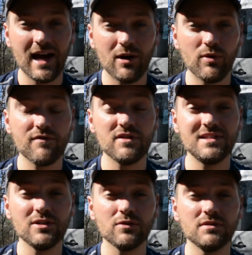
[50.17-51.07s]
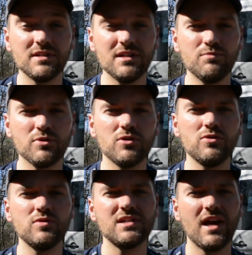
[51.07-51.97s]
However, the dealer did
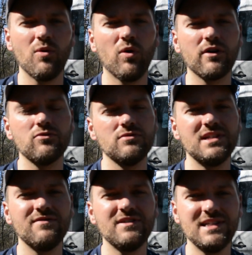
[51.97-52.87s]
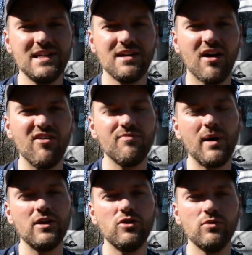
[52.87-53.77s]
produce a walkthrough DVD of
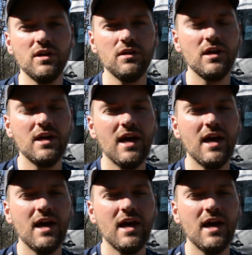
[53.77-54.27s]
my unit